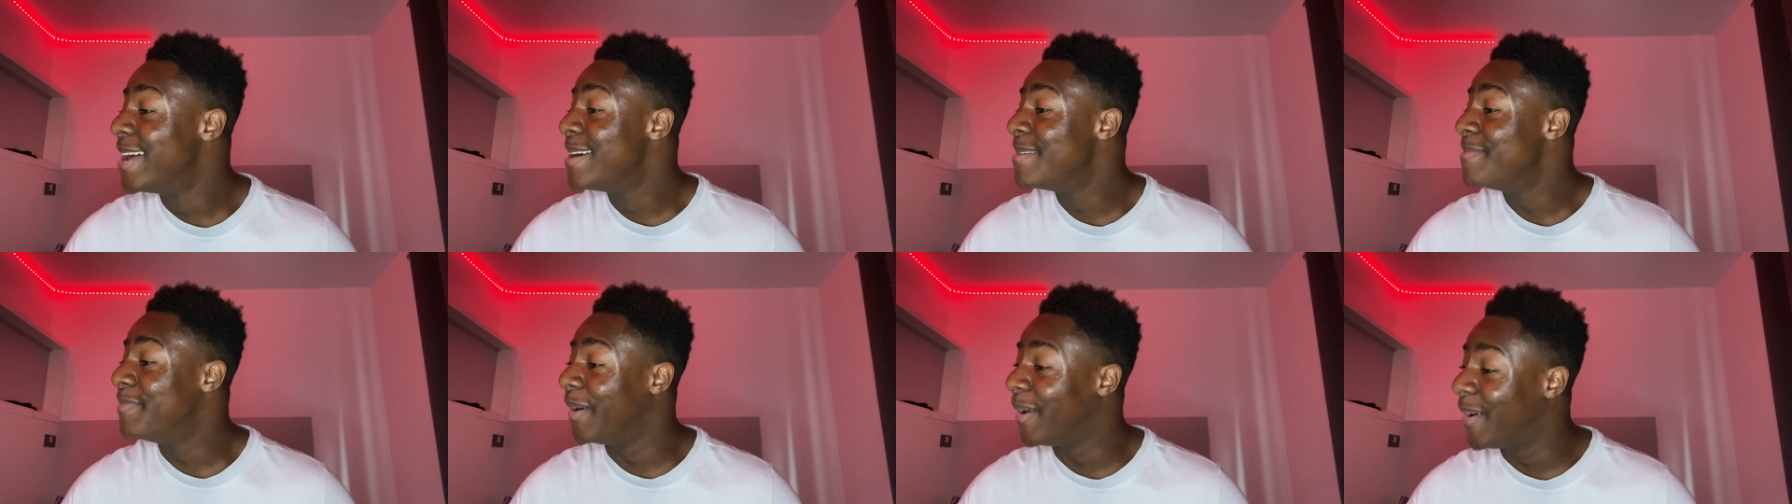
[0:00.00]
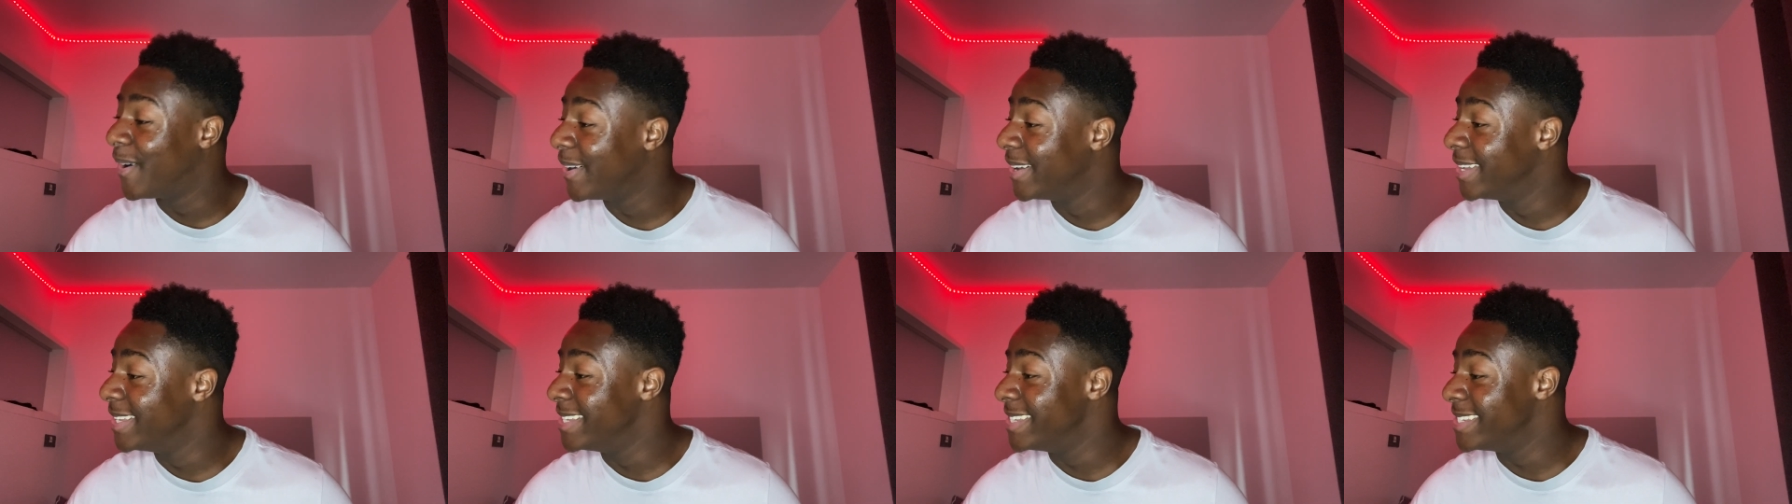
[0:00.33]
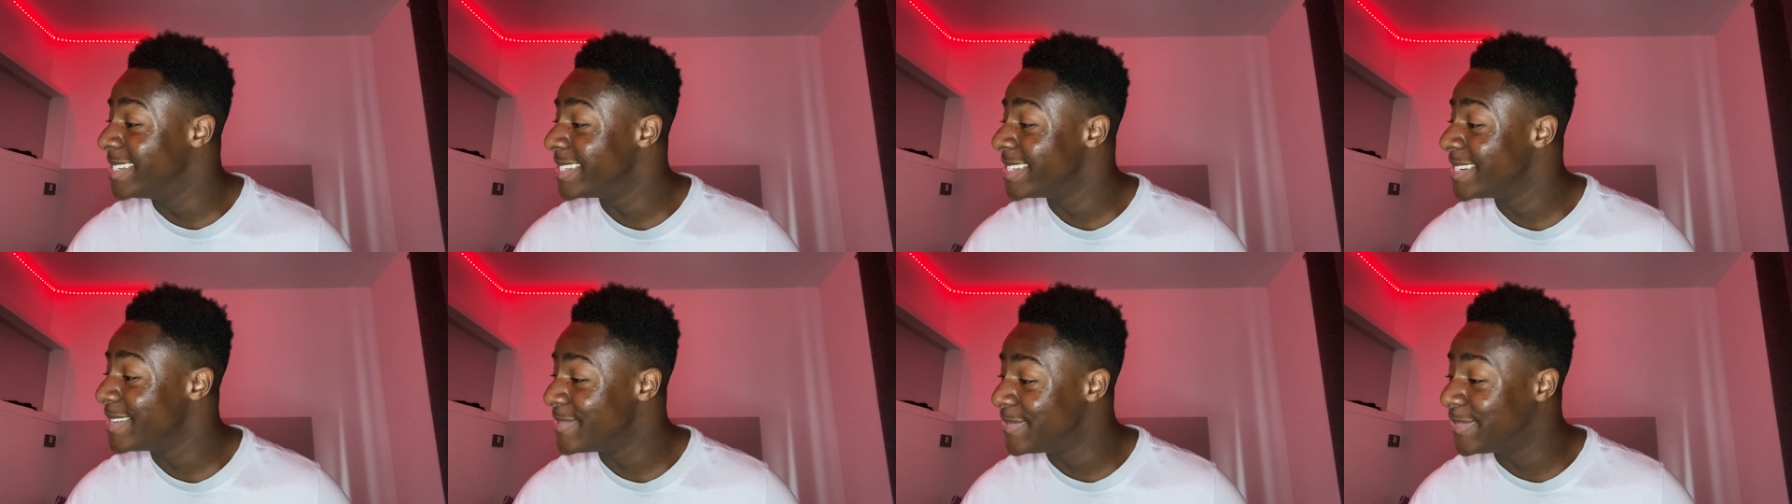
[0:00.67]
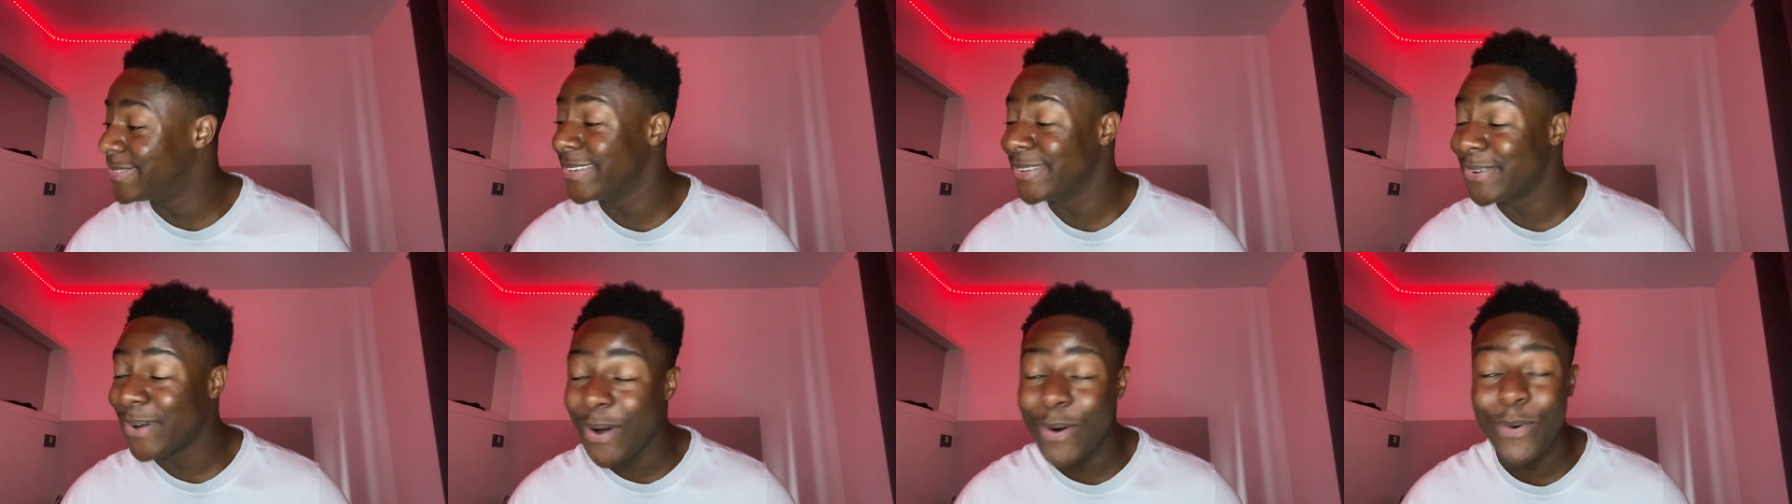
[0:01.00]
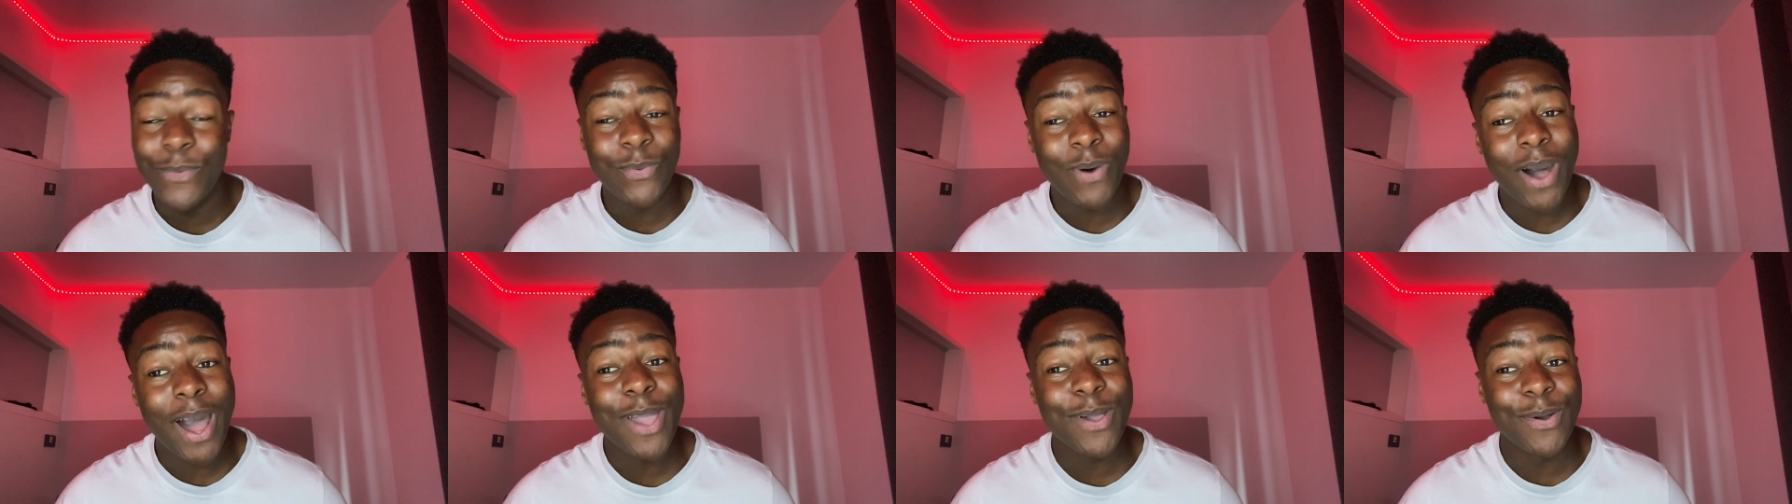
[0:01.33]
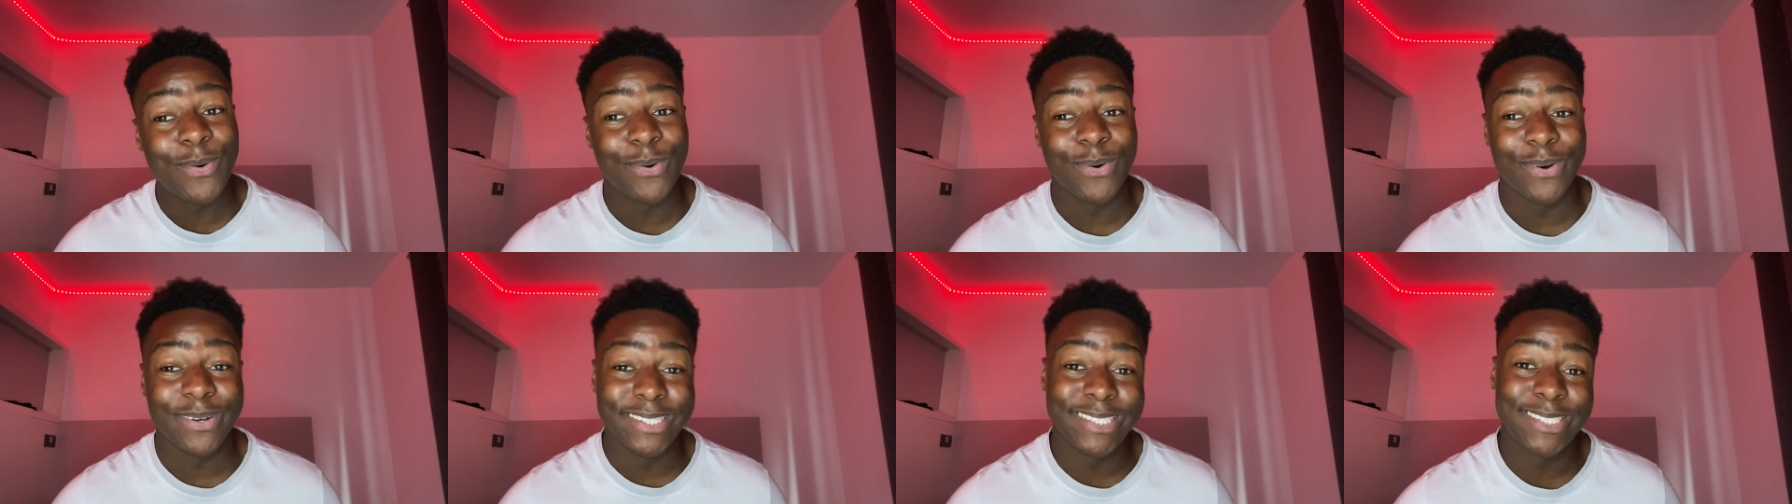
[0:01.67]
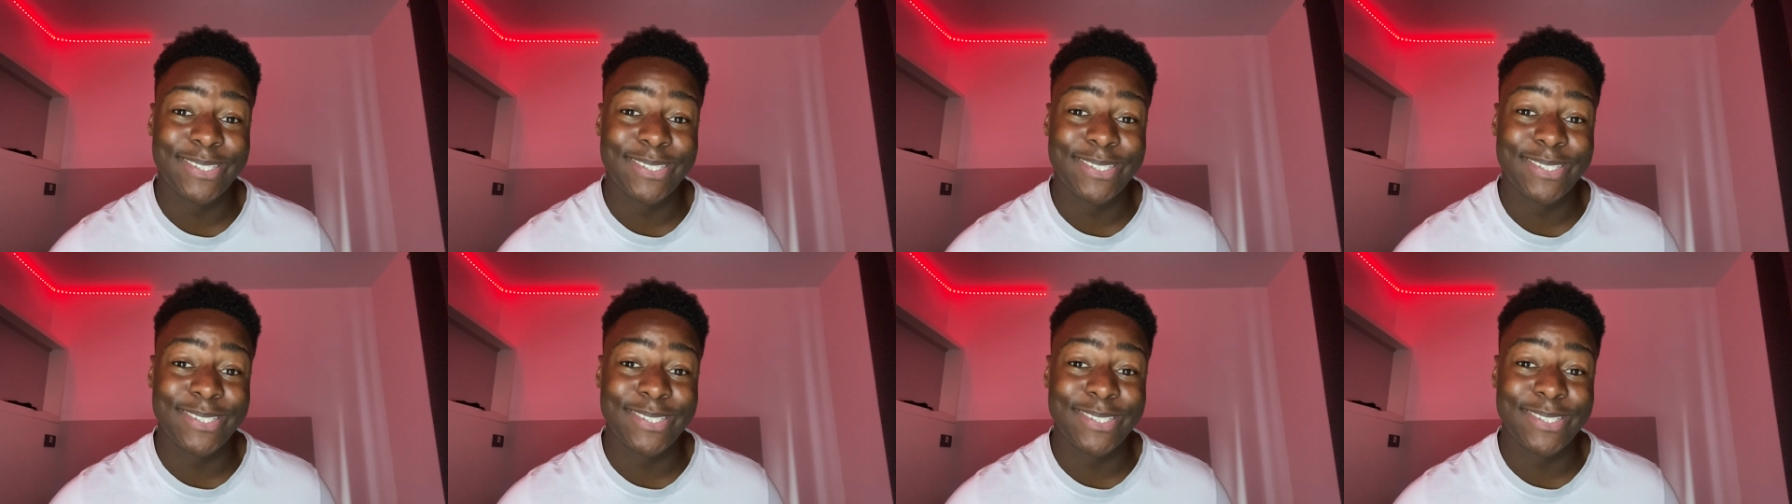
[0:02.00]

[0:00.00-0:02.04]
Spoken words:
because for a while on